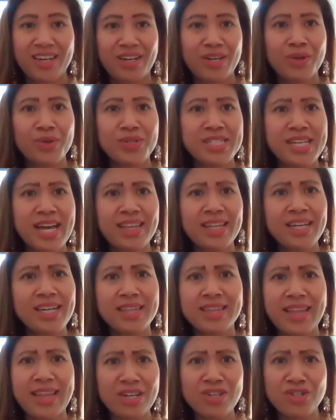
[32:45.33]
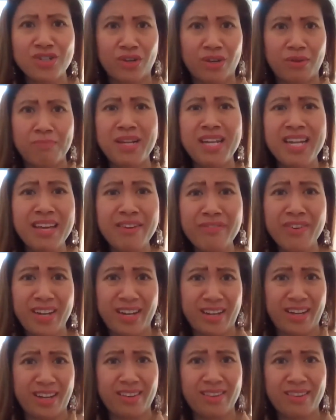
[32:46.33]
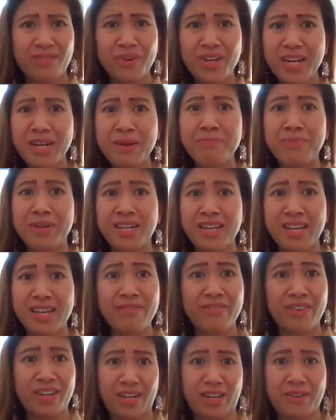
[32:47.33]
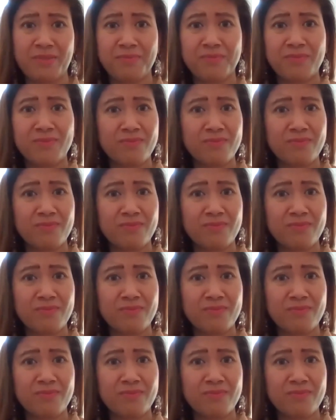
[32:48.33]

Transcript: You know, set an intention, believe in it, really believe in it.